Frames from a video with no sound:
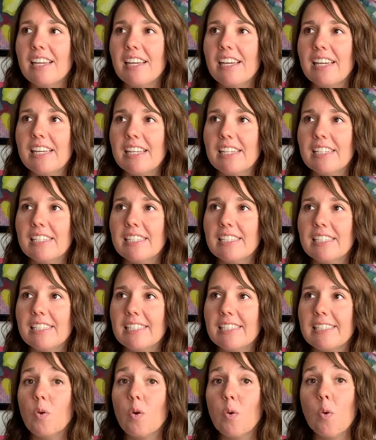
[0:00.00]

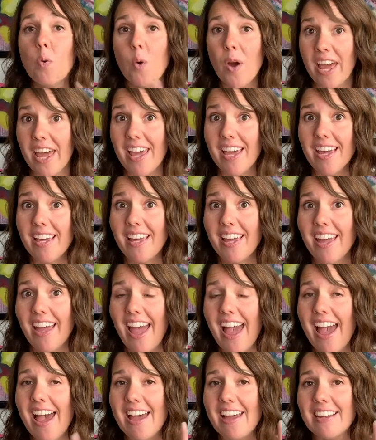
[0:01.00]
is quick
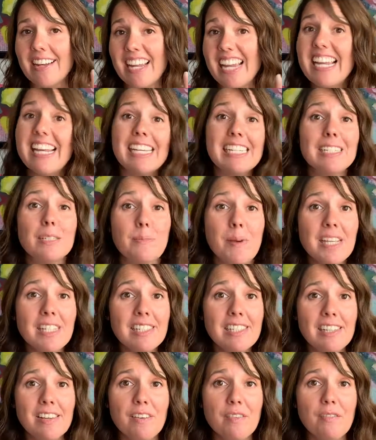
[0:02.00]
and
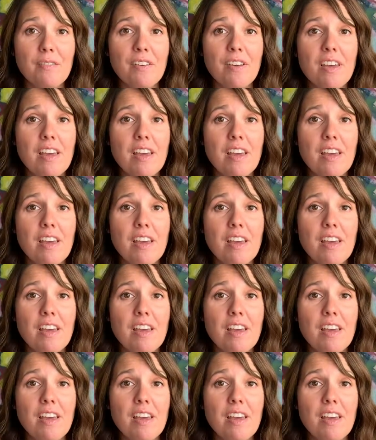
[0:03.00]
inexpensive,